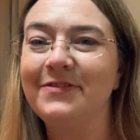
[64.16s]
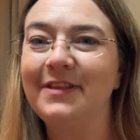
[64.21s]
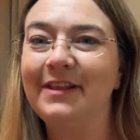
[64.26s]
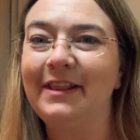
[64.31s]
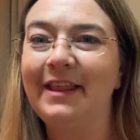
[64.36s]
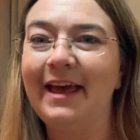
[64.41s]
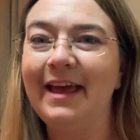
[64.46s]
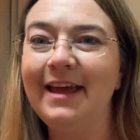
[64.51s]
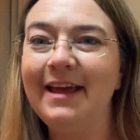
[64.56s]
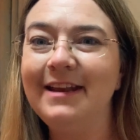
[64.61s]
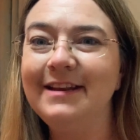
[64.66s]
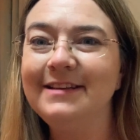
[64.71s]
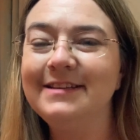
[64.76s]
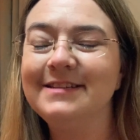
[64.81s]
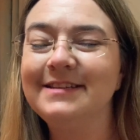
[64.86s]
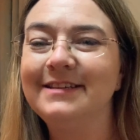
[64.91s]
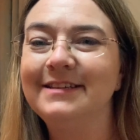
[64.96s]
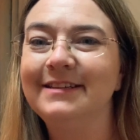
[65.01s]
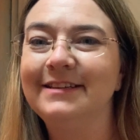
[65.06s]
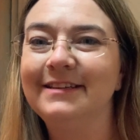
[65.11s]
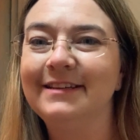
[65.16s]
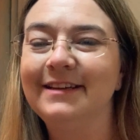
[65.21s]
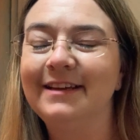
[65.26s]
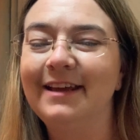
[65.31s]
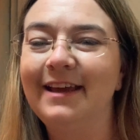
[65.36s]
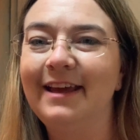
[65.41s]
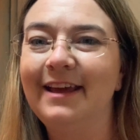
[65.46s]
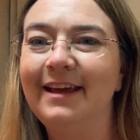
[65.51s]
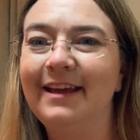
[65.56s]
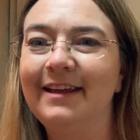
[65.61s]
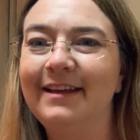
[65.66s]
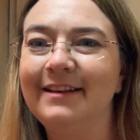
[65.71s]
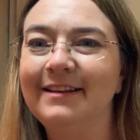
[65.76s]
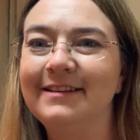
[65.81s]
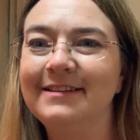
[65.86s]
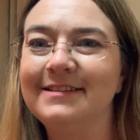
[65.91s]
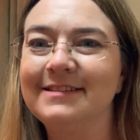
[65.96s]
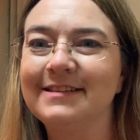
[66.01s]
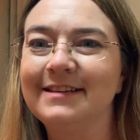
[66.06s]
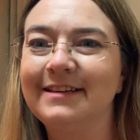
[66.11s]
the land
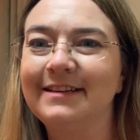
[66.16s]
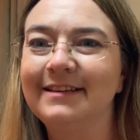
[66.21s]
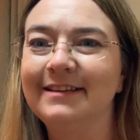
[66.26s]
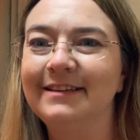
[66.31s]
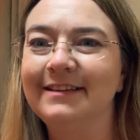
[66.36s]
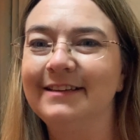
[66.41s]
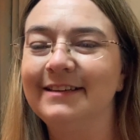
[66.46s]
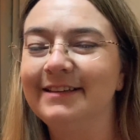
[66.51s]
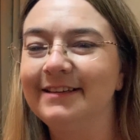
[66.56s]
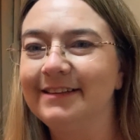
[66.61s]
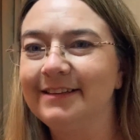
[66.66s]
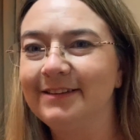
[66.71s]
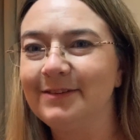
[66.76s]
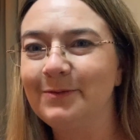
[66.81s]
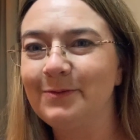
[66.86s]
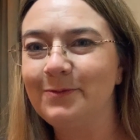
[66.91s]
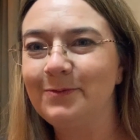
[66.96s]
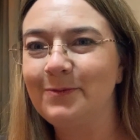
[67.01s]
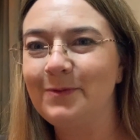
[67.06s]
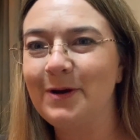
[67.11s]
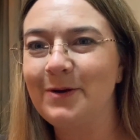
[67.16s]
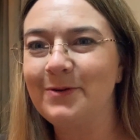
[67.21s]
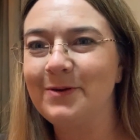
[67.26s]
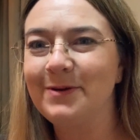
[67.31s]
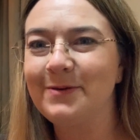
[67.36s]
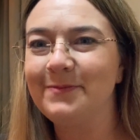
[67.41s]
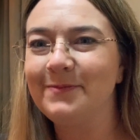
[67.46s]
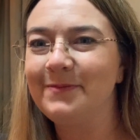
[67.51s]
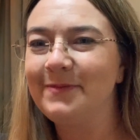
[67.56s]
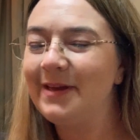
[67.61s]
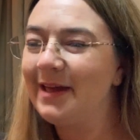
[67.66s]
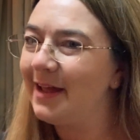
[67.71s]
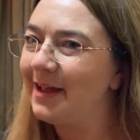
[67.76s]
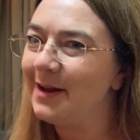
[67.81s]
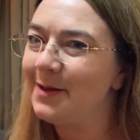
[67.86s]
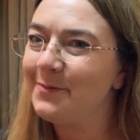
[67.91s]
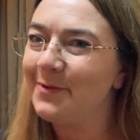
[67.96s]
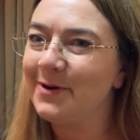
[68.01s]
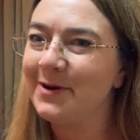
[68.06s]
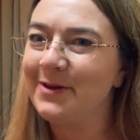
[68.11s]
and welcome
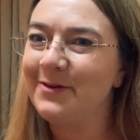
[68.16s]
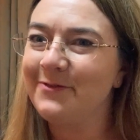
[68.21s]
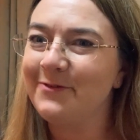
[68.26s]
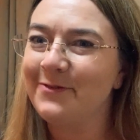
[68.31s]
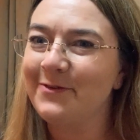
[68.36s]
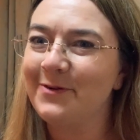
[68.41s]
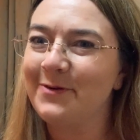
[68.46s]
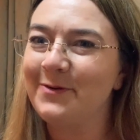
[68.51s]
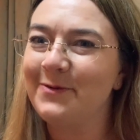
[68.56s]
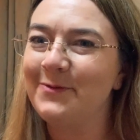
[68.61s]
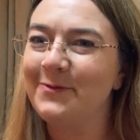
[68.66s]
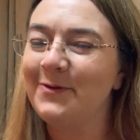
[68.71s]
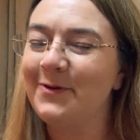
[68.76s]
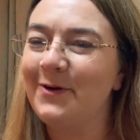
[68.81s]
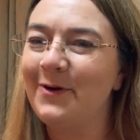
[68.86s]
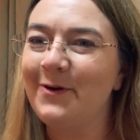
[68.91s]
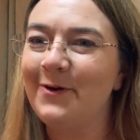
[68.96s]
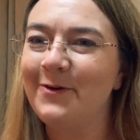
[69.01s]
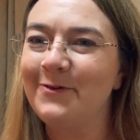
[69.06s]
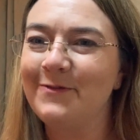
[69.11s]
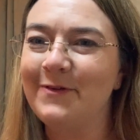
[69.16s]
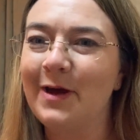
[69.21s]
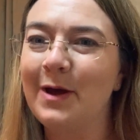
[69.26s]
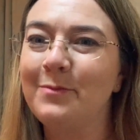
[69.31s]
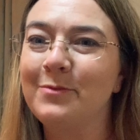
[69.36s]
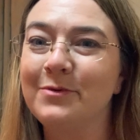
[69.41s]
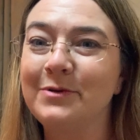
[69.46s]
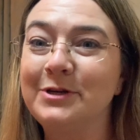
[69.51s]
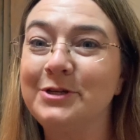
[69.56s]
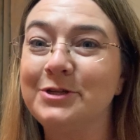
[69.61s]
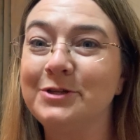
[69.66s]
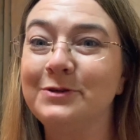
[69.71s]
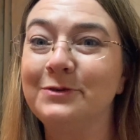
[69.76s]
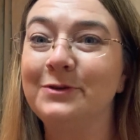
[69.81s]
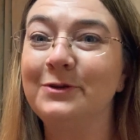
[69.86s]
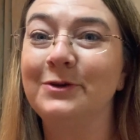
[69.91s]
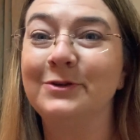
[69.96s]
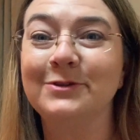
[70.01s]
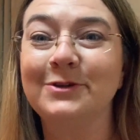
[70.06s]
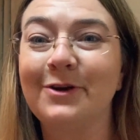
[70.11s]
anybody of
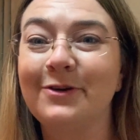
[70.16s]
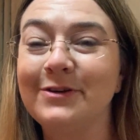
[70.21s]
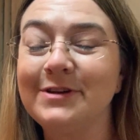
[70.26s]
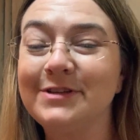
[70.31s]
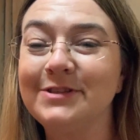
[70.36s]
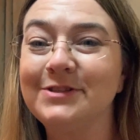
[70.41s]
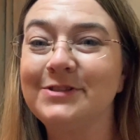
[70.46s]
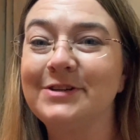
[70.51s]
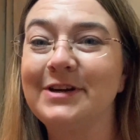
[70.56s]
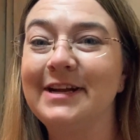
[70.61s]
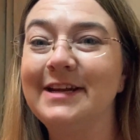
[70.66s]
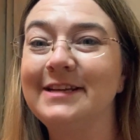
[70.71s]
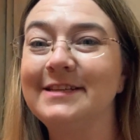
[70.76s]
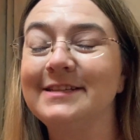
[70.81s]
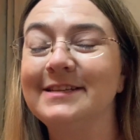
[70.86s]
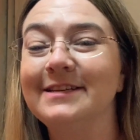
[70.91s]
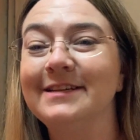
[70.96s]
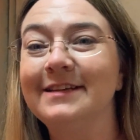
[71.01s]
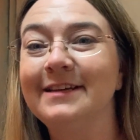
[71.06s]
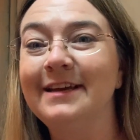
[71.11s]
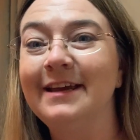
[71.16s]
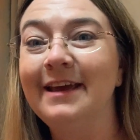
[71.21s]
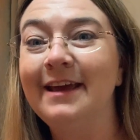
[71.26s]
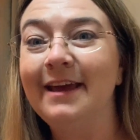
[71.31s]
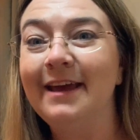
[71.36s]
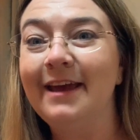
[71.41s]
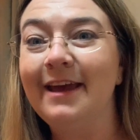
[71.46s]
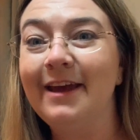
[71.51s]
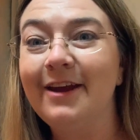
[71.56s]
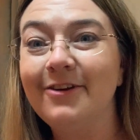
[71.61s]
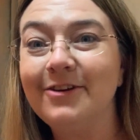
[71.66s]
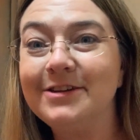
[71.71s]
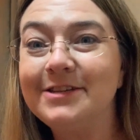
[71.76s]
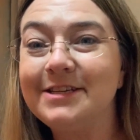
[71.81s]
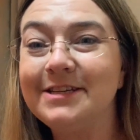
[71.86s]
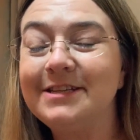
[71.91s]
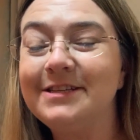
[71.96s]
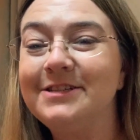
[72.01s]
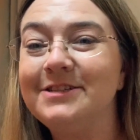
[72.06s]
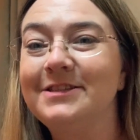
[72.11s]
Aboriginal or Torres Strait
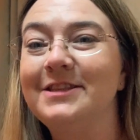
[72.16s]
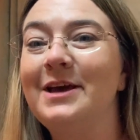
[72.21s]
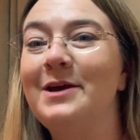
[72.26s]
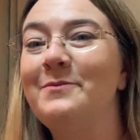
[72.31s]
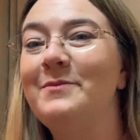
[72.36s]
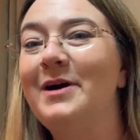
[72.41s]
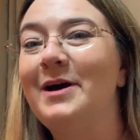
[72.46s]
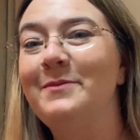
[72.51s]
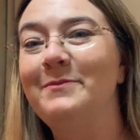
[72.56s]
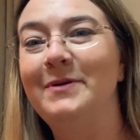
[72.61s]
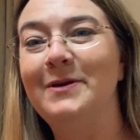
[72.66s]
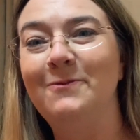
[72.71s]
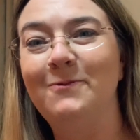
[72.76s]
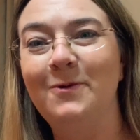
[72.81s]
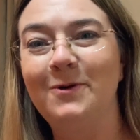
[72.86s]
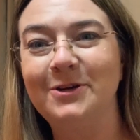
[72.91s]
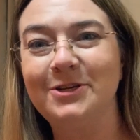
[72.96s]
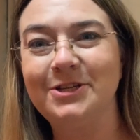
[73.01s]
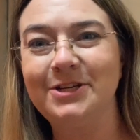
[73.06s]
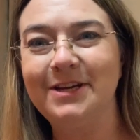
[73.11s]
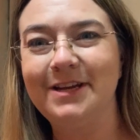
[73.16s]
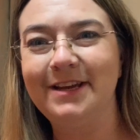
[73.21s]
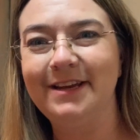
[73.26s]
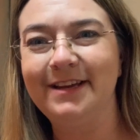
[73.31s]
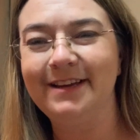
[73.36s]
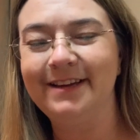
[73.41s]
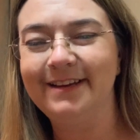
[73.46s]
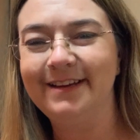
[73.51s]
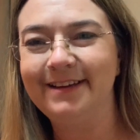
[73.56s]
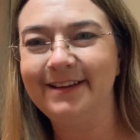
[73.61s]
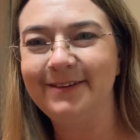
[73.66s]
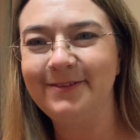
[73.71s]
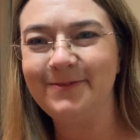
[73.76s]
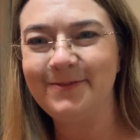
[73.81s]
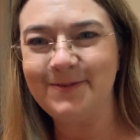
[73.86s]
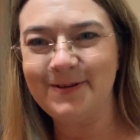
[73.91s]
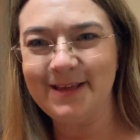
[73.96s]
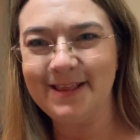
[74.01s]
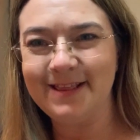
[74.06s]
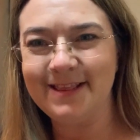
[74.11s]
heritage that might be watching
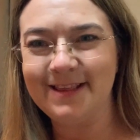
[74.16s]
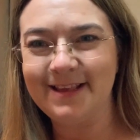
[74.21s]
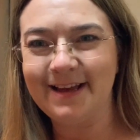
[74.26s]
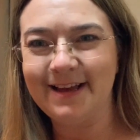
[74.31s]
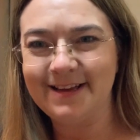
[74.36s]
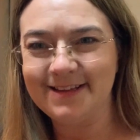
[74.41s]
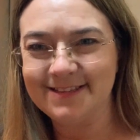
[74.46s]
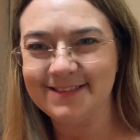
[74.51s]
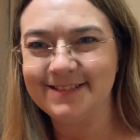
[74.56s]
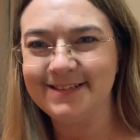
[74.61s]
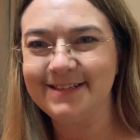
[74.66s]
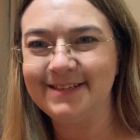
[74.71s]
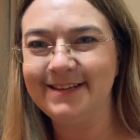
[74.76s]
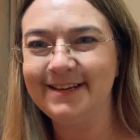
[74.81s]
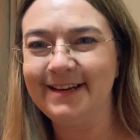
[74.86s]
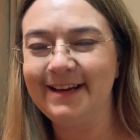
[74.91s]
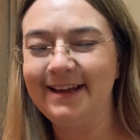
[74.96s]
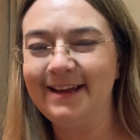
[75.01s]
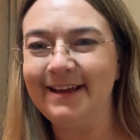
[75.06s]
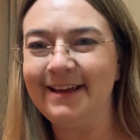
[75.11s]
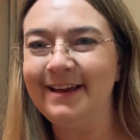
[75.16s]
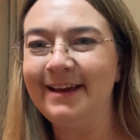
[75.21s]
with us today.